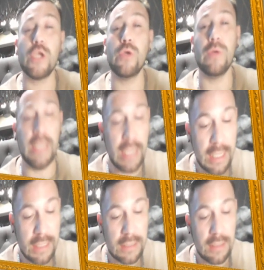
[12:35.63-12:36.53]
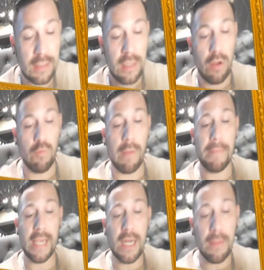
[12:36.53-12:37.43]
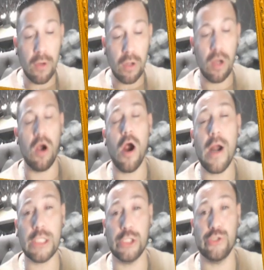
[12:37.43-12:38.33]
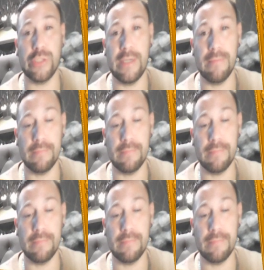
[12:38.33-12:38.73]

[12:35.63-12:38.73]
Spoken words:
unique, repeatable artistry,